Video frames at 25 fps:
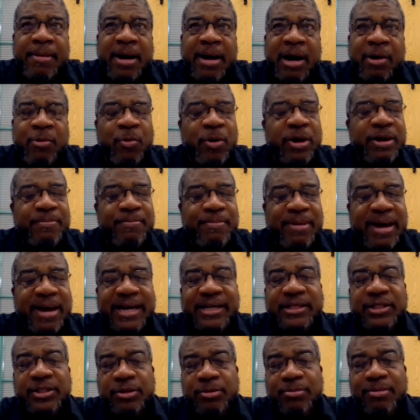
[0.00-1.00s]
I went
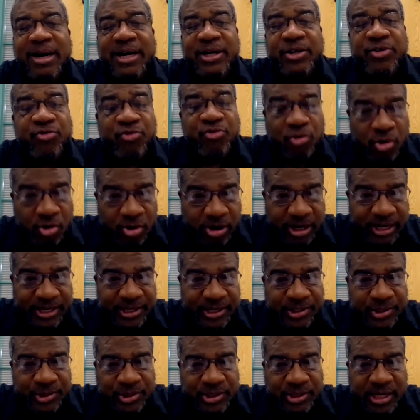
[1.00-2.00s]
back to my
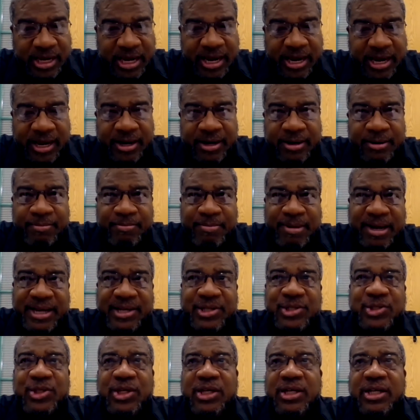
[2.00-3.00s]
drawings, and
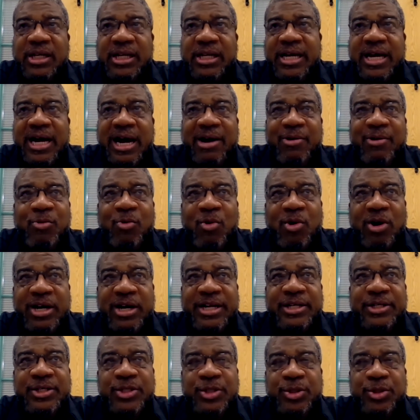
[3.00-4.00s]
basically I
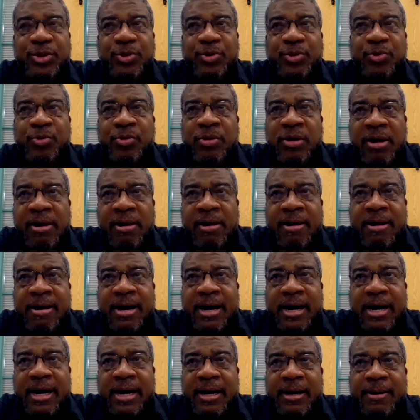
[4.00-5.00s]
wanted to
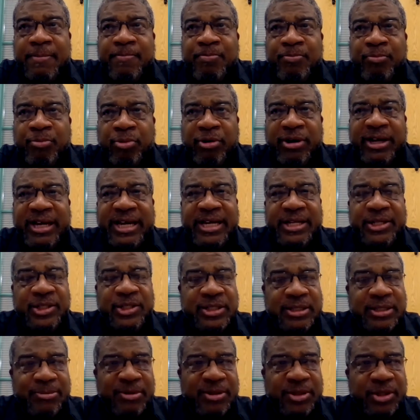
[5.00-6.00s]
bring in
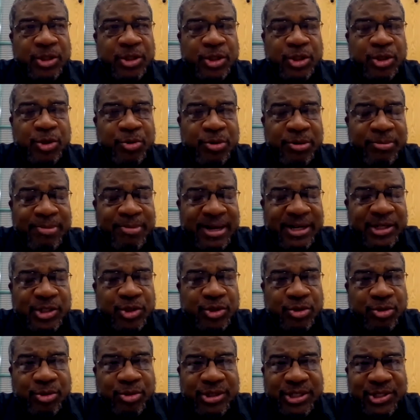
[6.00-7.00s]
some of the
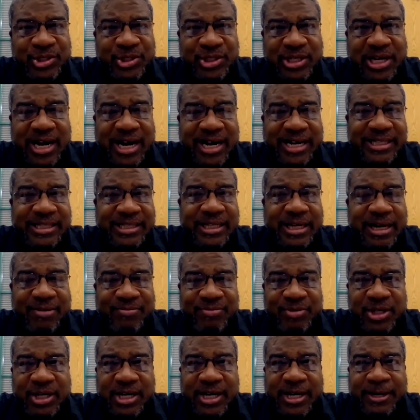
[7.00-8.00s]
two-dimensional design that
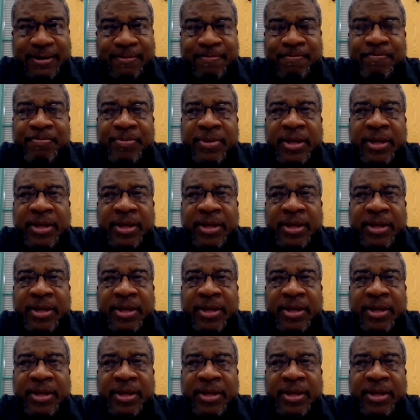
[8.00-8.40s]
I've done.